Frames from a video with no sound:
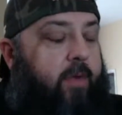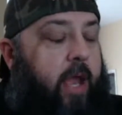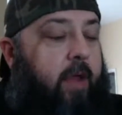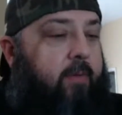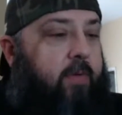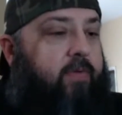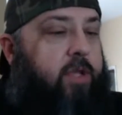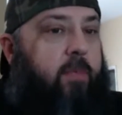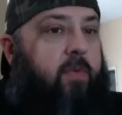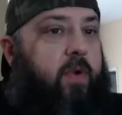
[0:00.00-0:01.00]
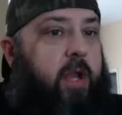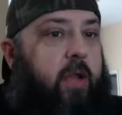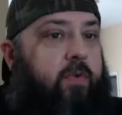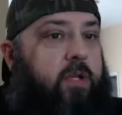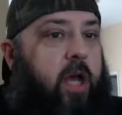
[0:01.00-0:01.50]
I have some of it, have
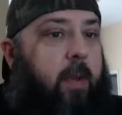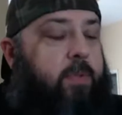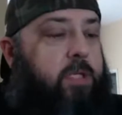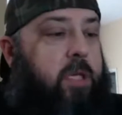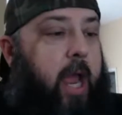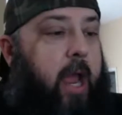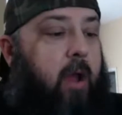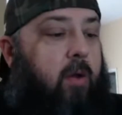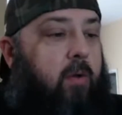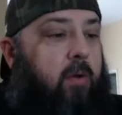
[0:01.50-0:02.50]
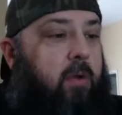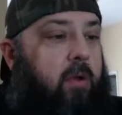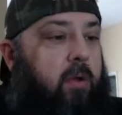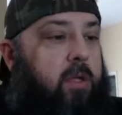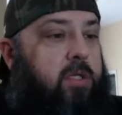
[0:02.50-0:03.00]
the Tops Now
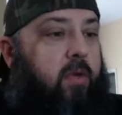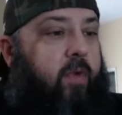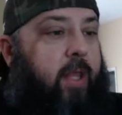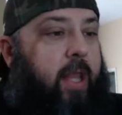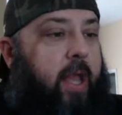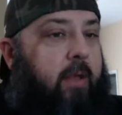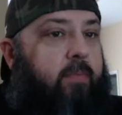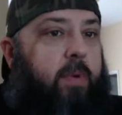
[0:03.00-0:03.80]
and stuff like that.